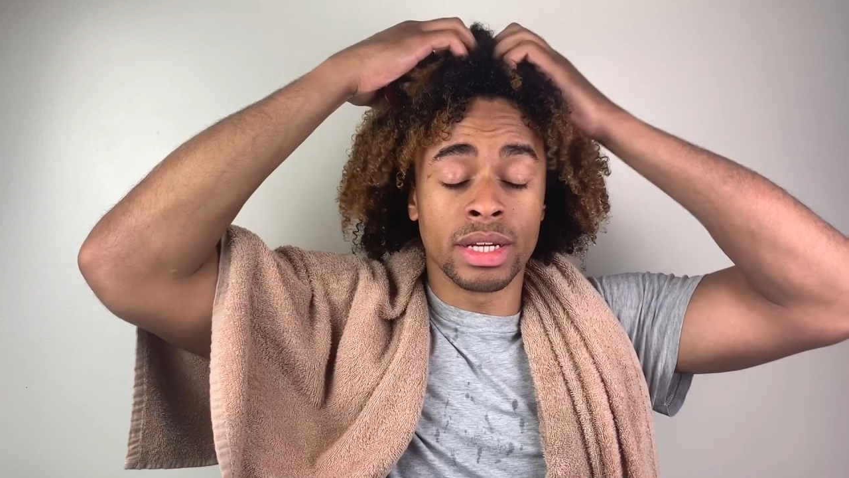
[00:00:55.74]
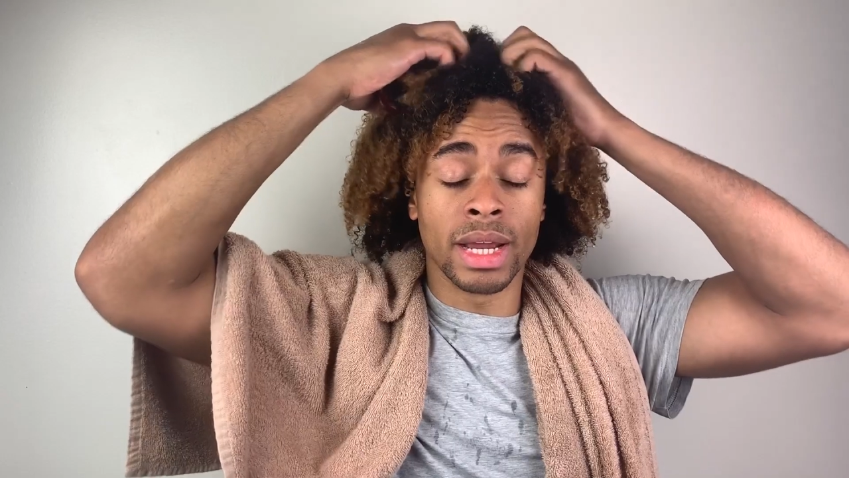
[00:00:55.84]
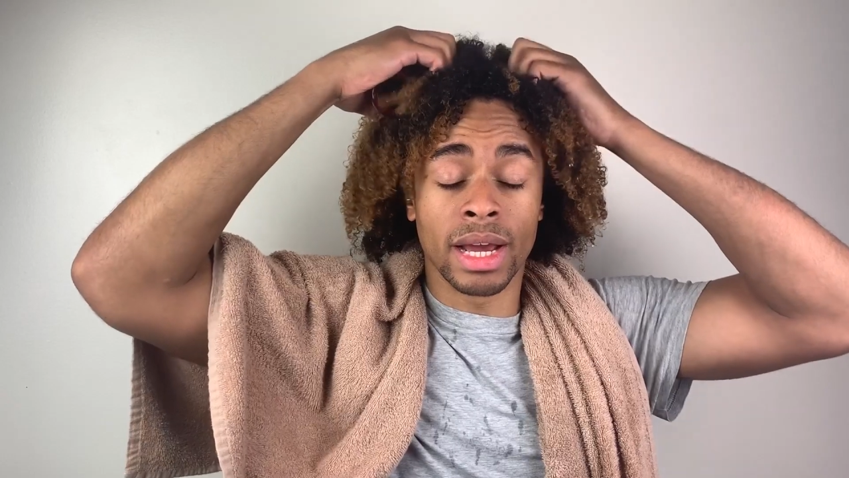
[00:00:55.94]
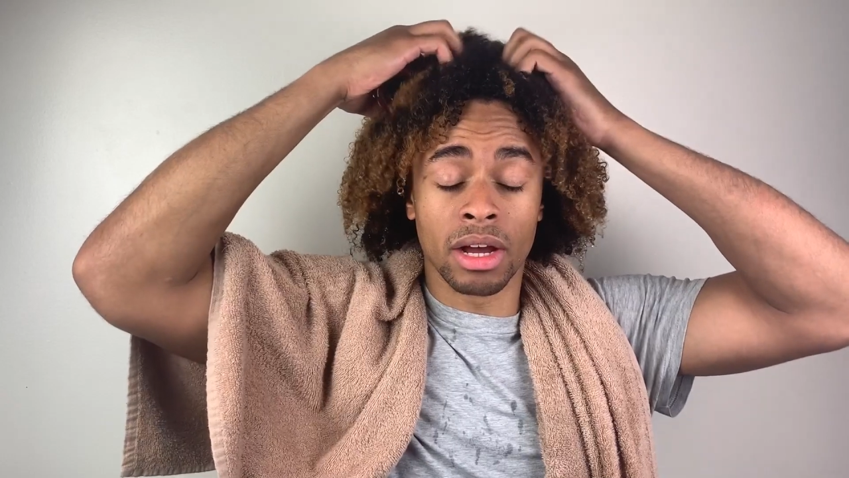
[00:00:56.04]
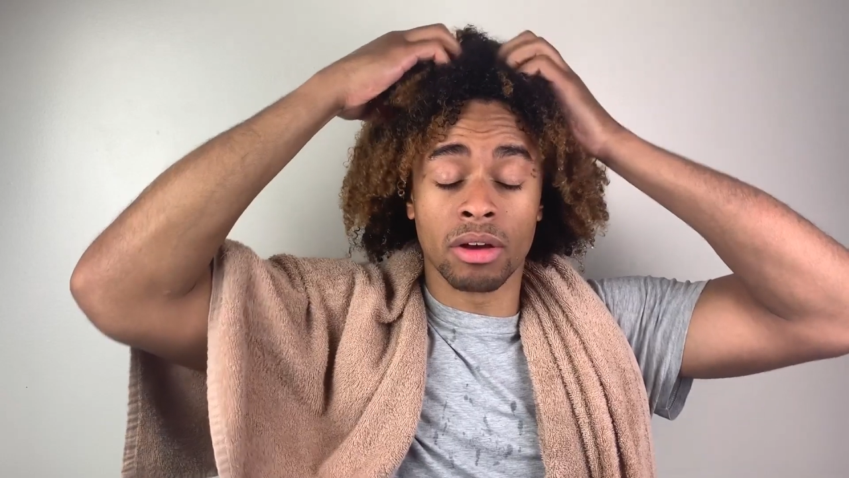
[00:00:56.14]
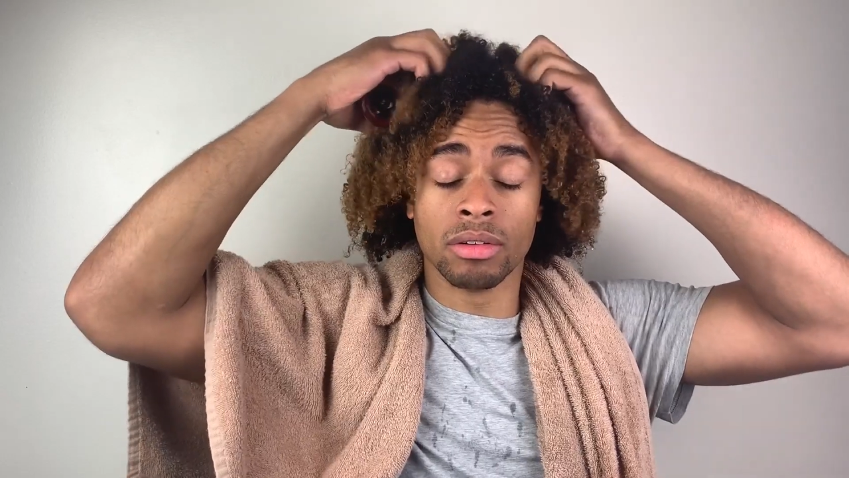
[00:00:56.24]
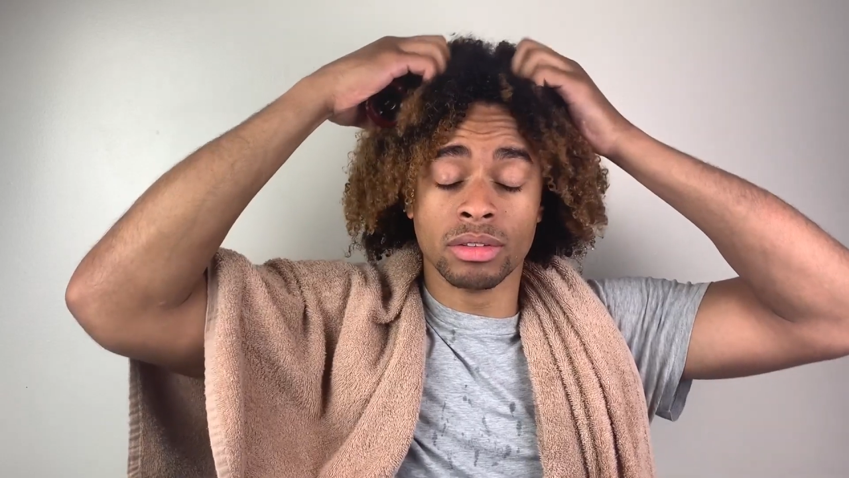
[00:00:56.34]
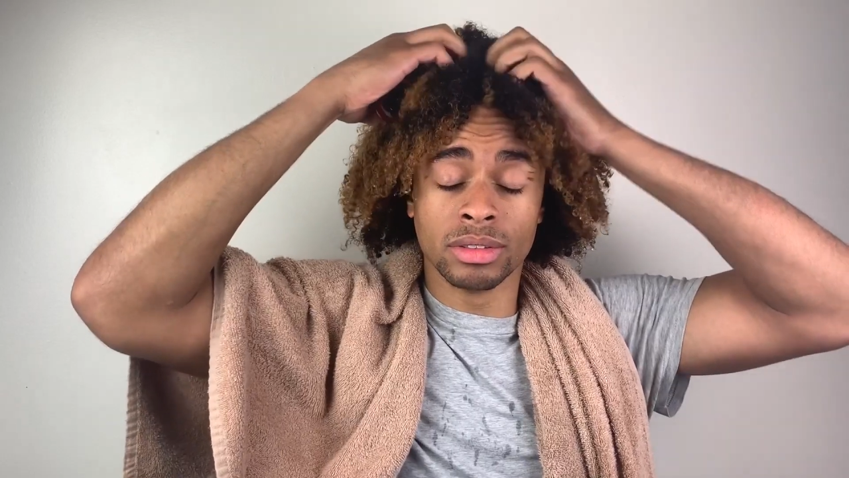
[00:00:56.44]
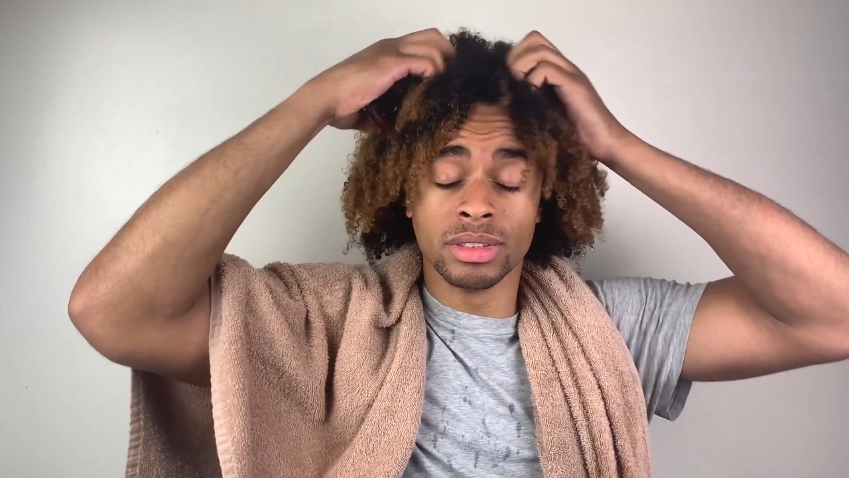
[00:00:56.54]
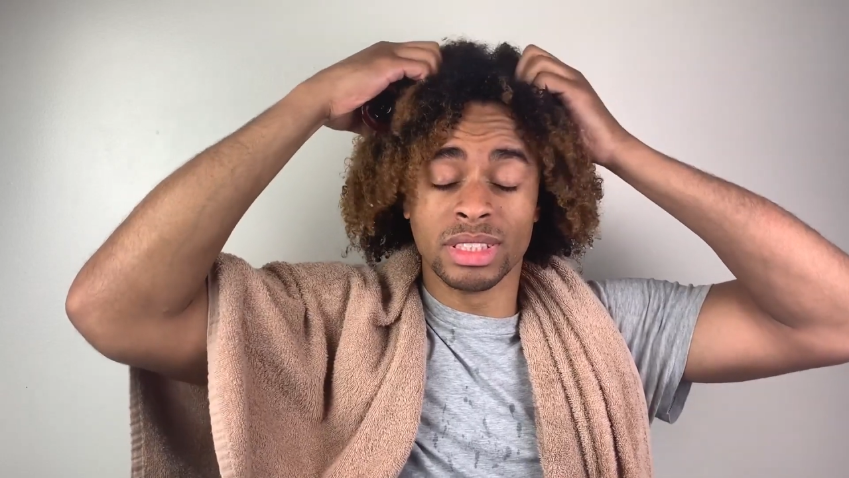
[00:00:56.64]
Now,
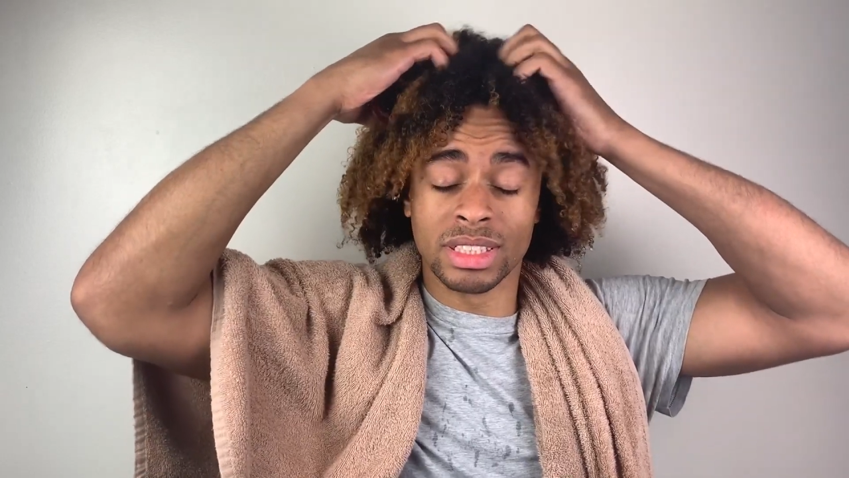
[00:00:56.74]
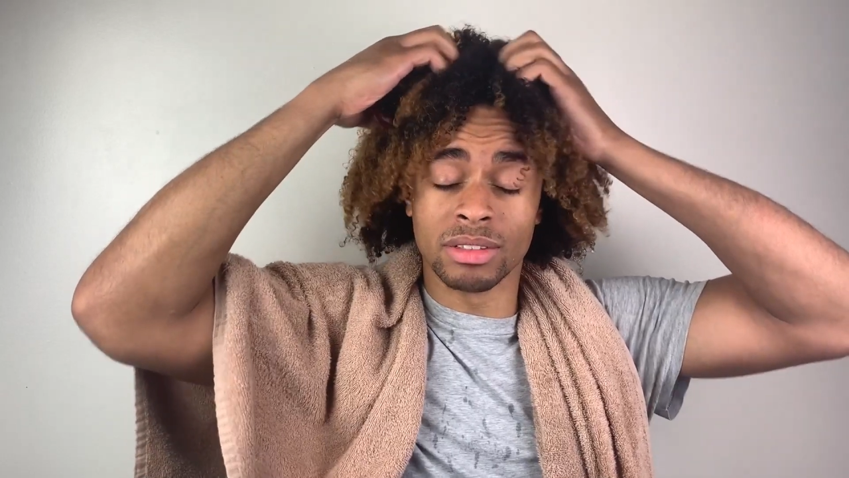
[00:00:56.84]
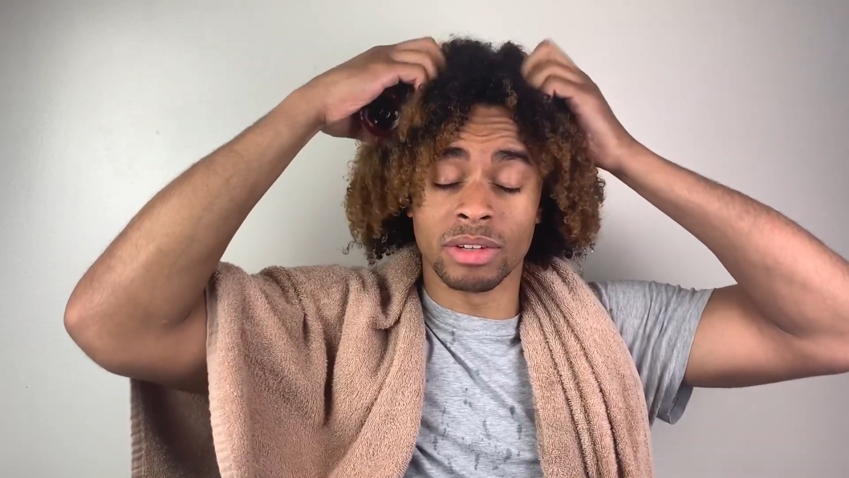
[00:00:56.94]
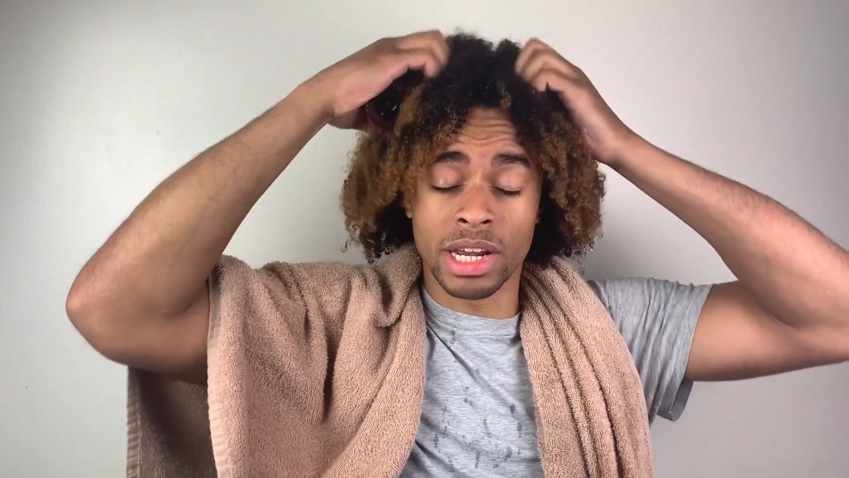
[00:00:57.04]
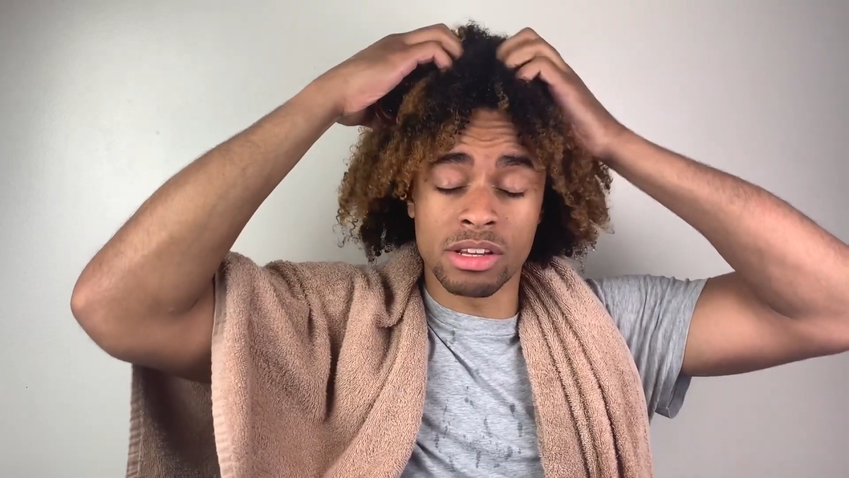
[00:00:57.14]
when I